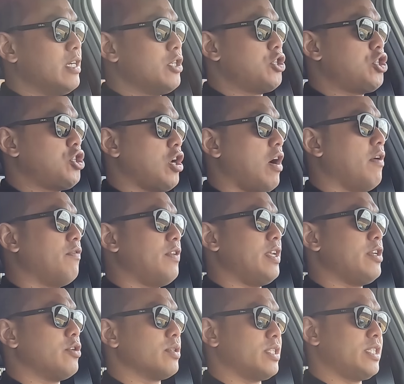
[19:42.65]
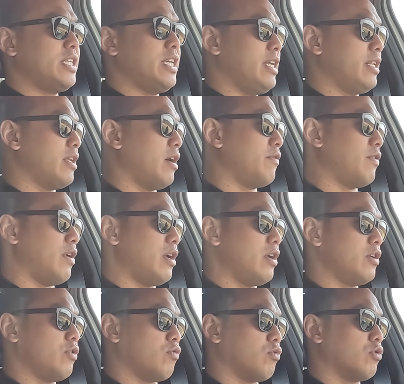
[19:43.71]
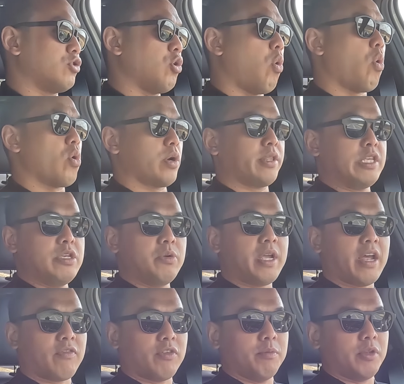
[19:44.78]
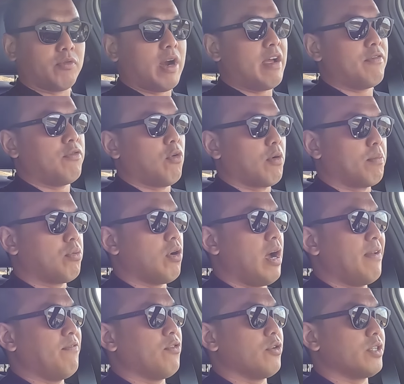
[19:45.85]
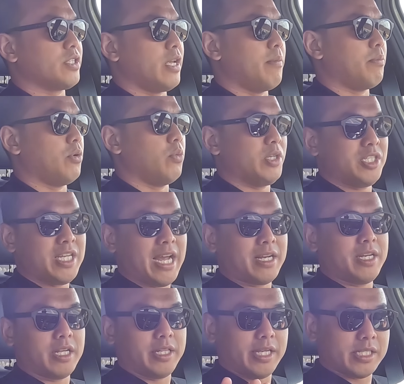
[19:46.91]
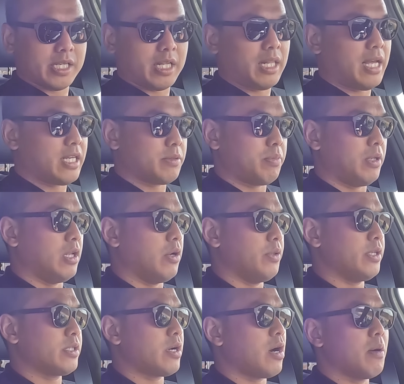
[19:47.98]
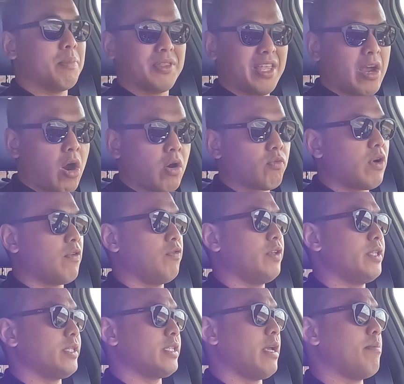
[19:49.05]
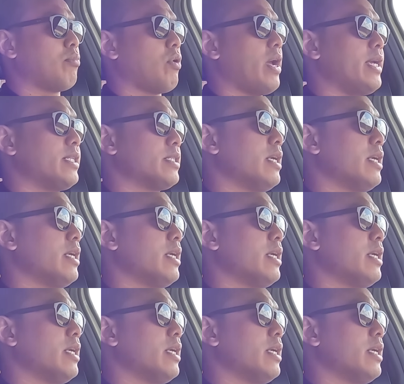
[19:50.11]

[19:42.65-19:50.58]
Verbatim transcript: shove in your seat of torque that you get from the RAV four Prime, for example, which technically is a class below this car, but they are roughly the same price,